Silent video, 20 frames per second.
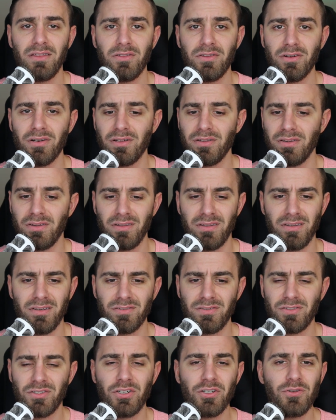There,
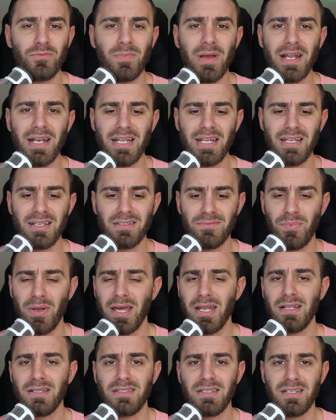there's too many
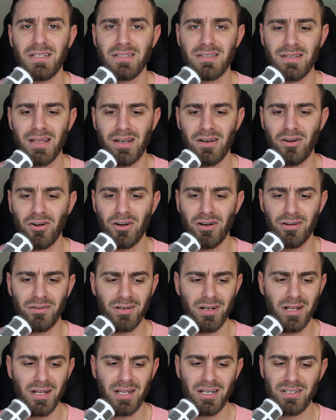dependencies that are